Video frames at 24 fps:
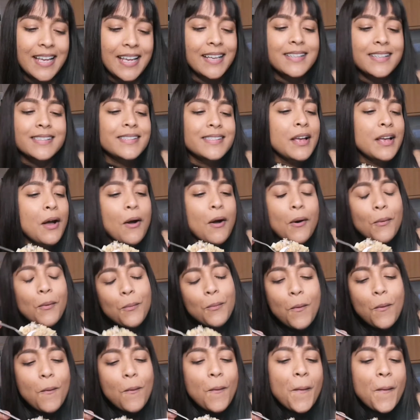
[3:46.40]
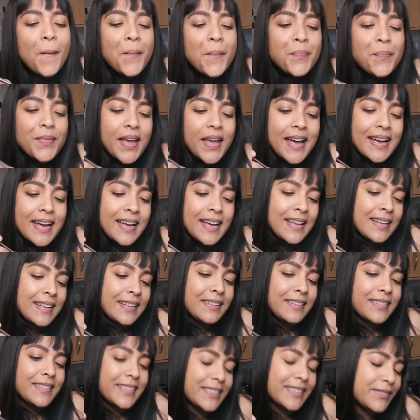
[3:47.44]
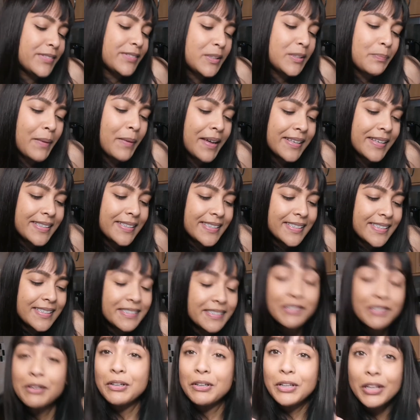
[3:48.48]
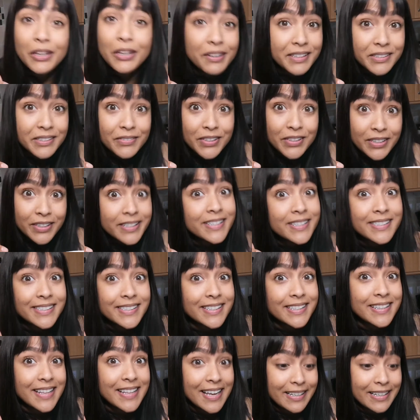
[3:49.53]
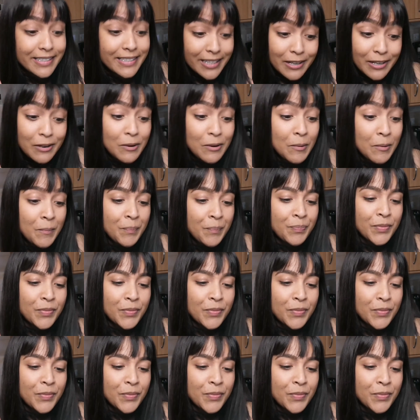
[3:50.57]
It's warm and lots of spices, got lots of goodness in there too.